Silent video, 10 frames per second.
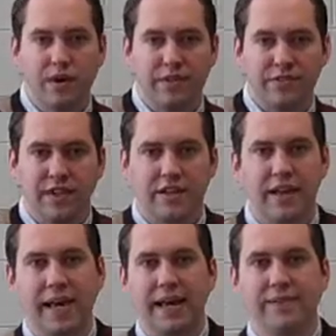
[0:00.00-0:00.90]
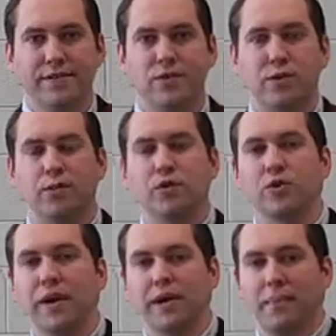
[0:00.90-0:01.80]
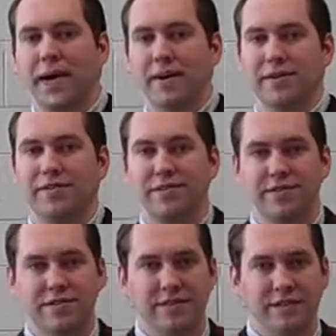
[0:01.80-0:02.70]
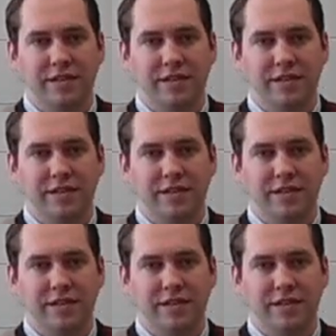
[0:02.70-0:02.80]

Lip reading: said to have normal credit balances.